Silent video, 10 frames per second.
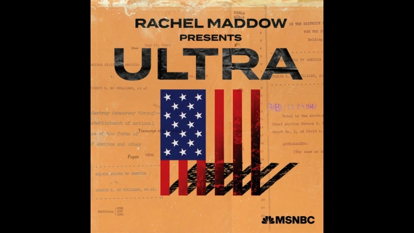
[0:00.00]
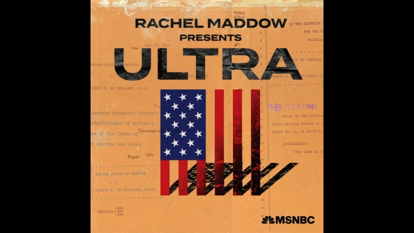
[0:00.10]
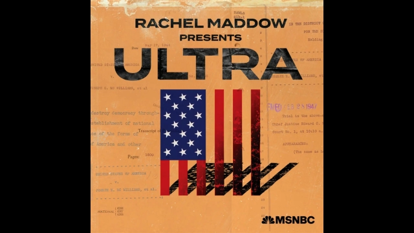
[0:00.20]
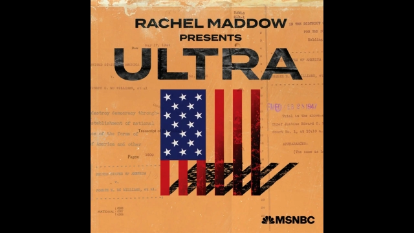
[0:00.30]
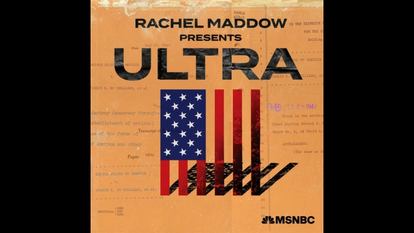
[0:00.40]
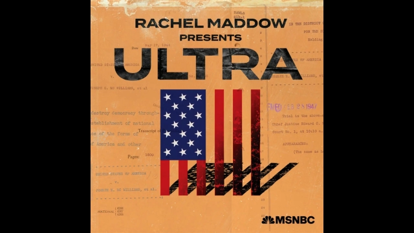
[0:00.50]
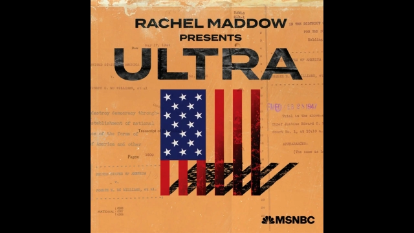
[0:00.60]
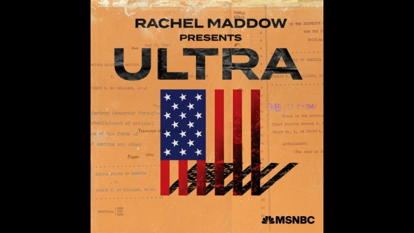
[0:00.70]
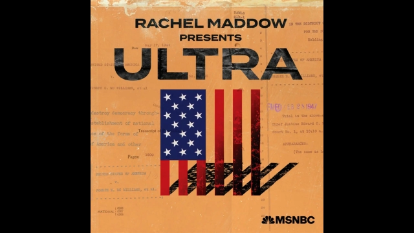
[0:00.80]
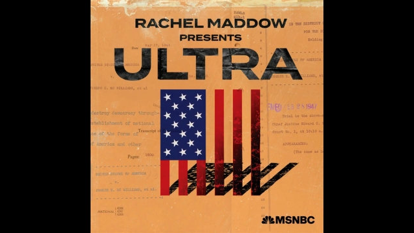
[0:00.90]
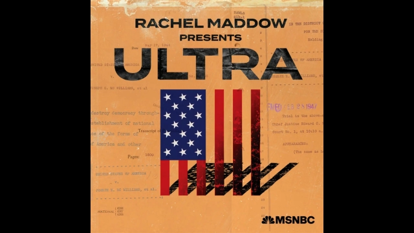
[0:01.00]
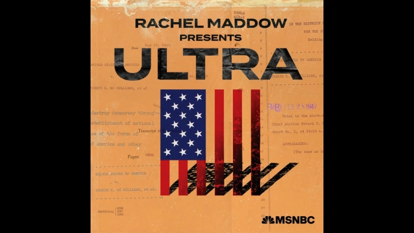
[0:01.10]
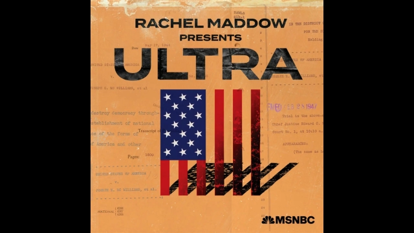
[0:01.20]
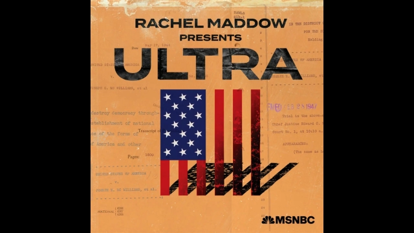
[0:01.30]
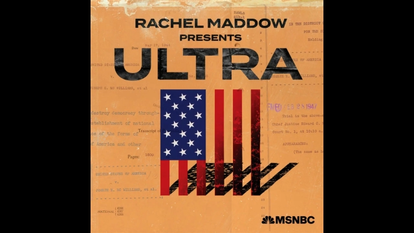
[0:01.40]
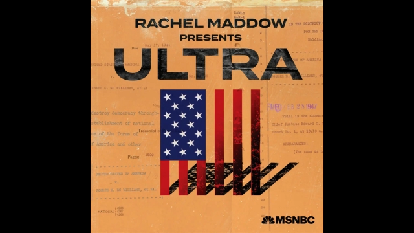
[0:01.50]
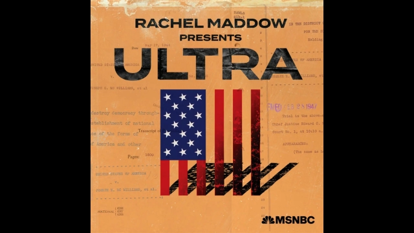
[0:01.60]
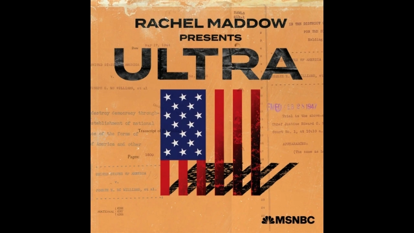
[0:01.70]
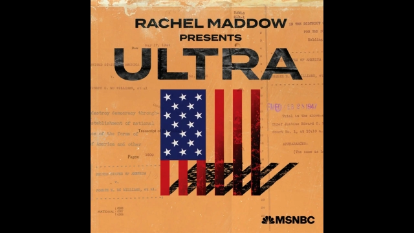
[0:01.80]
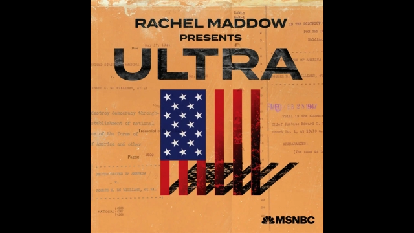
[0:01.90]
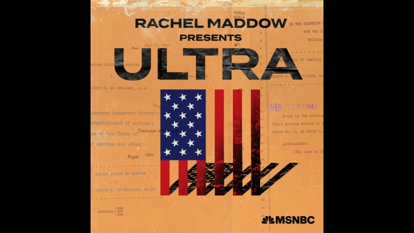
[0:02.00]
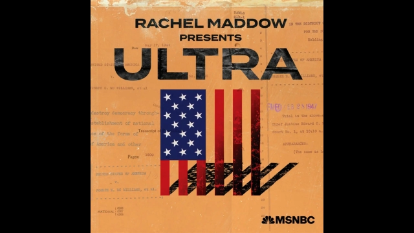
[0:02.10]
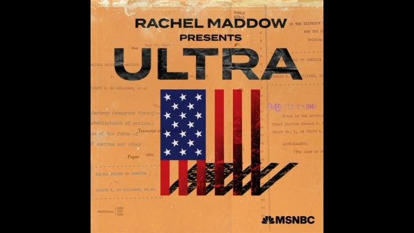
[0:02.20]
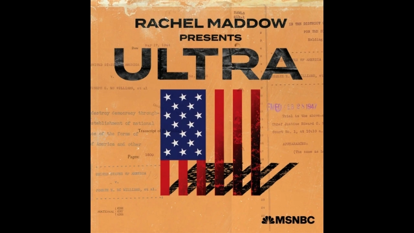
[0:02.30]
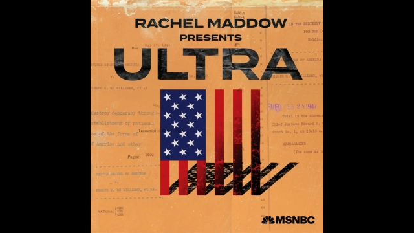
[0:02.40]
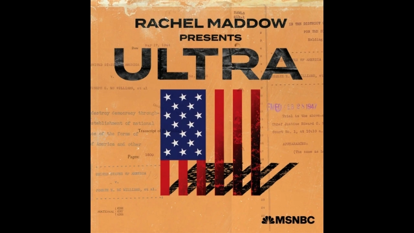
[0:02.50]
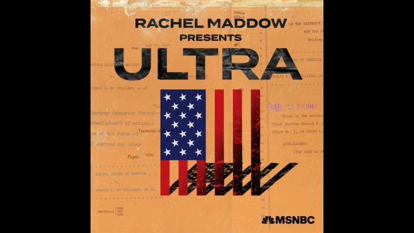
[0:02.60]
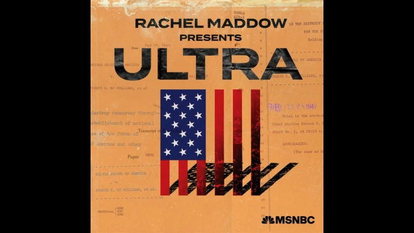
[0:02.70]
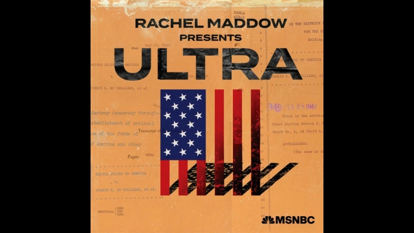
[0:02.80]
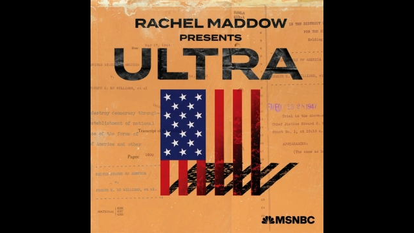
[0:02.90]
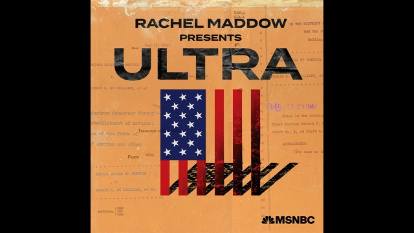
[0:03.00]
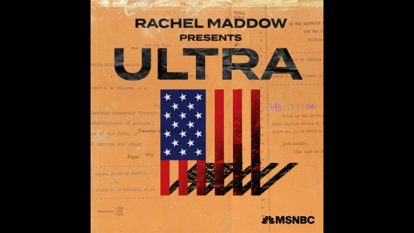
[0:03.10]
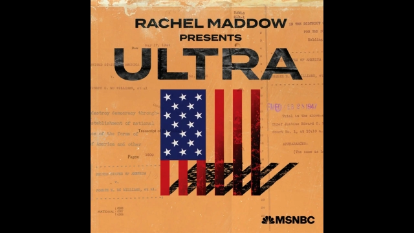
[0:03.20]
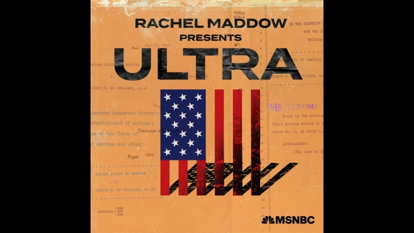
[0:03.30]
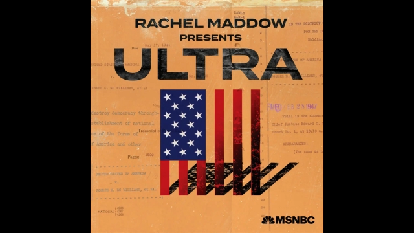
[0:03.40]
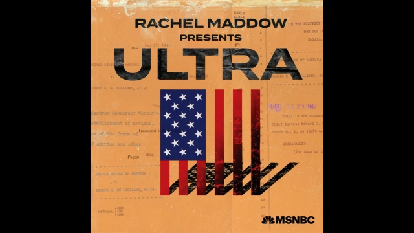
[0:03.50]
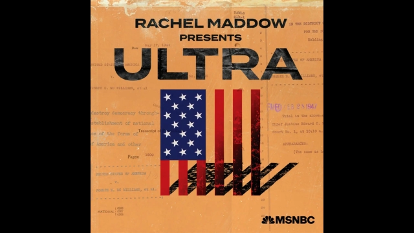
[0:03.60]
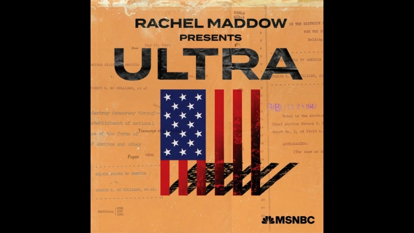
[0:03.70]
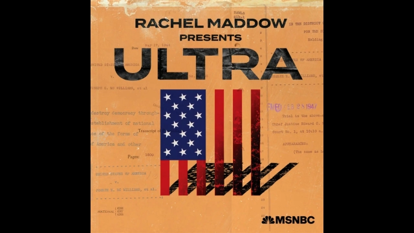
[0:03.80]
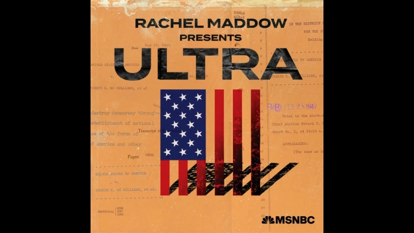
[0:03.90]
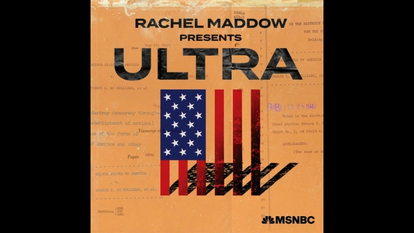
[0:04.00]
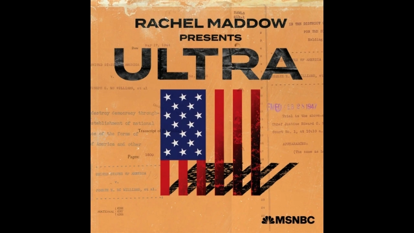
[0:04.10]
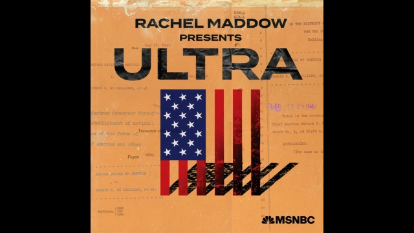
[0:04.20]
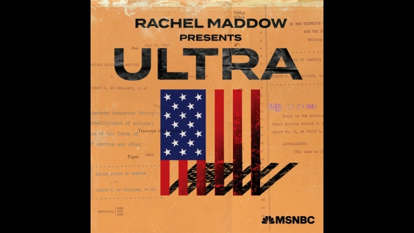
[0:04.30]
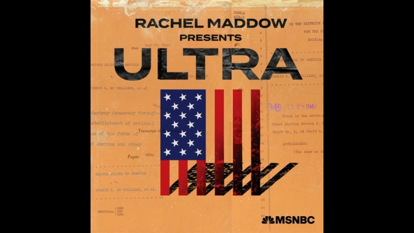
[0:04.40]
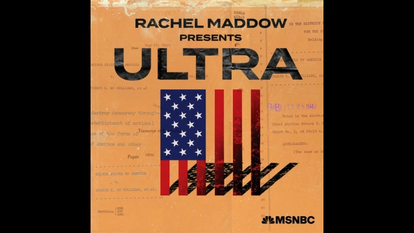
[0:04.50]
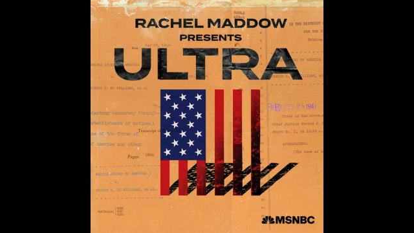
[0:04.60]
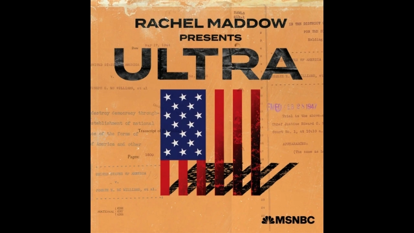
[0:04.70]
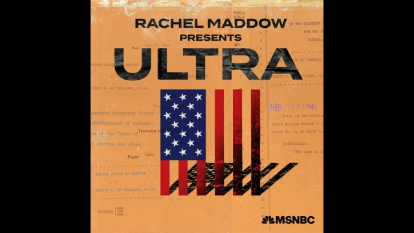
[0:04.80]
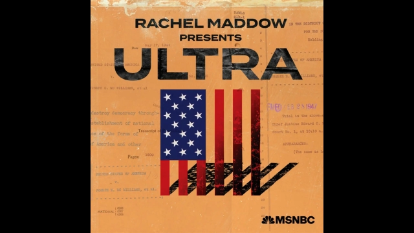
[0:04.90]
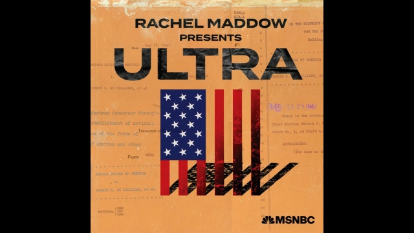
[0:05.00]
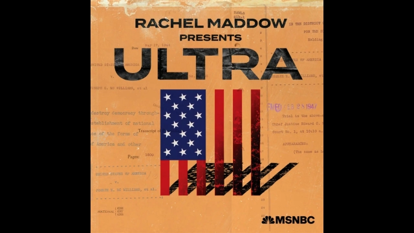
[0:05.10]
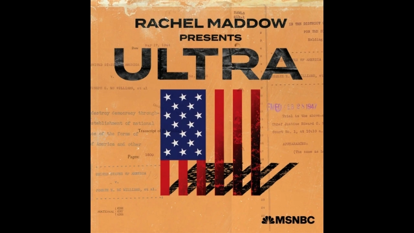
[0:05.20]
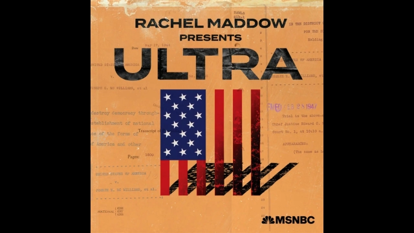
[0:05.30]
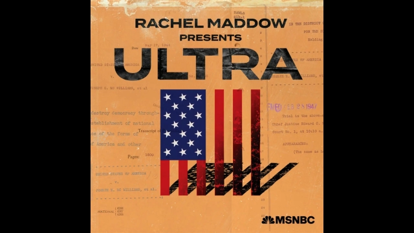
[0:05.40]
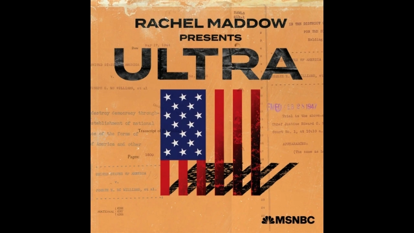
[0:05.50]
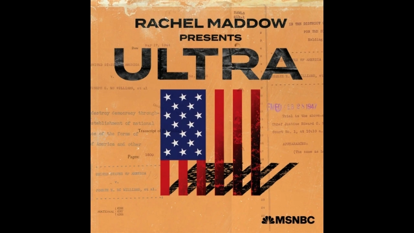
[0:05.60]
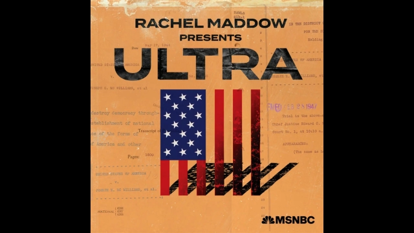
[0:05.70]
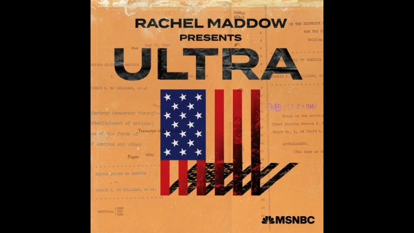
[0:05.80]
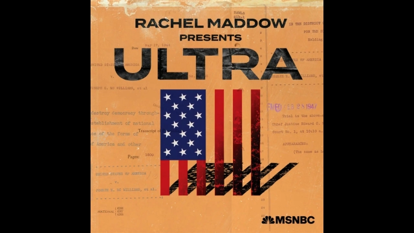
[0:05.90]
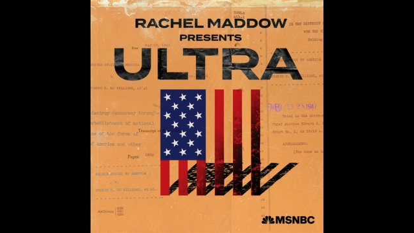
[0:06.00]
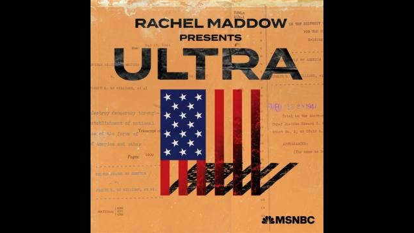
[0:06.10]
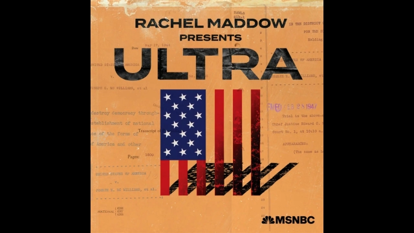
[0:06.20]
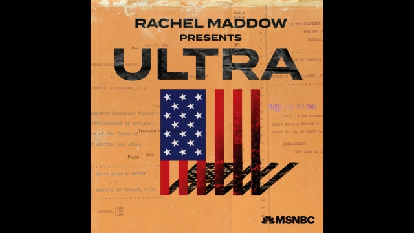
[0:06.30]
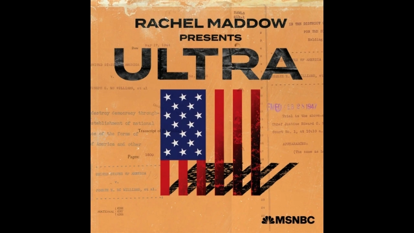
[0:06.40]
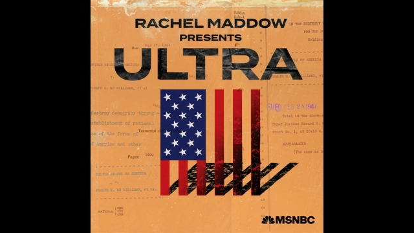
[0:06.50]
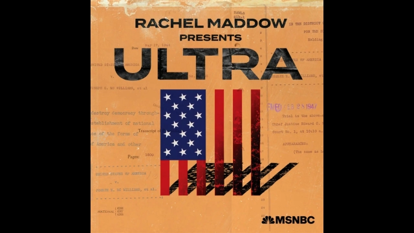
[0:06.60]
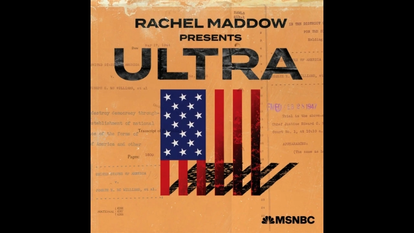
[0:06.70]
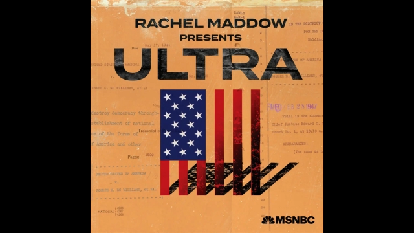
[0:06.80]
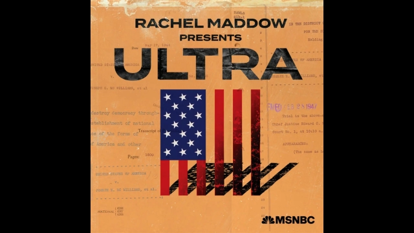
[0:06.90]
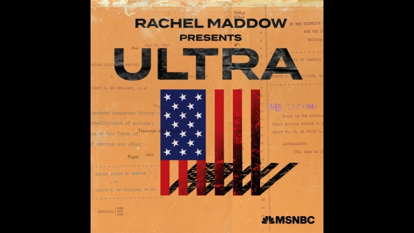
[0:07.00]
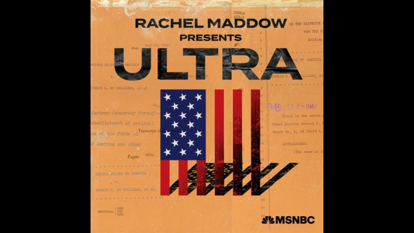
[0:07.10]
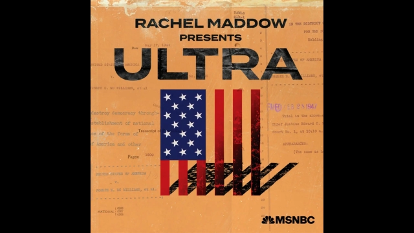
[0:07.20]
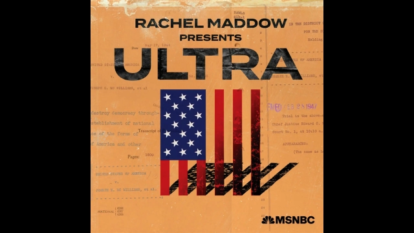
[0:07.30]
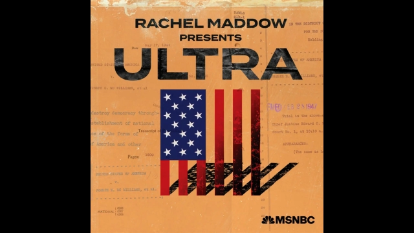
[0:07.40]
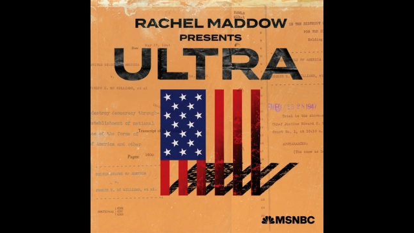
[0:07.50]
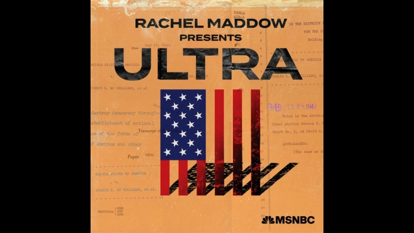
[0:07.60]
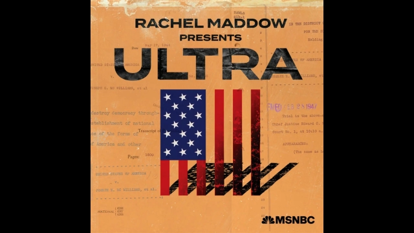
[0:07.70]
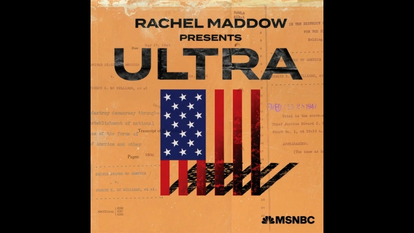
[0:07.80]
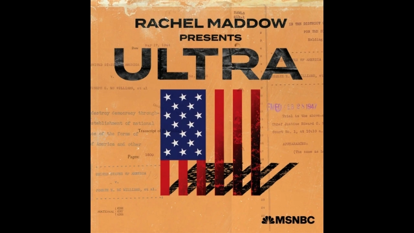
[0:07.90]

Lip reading: Nobody's mouth can be seen.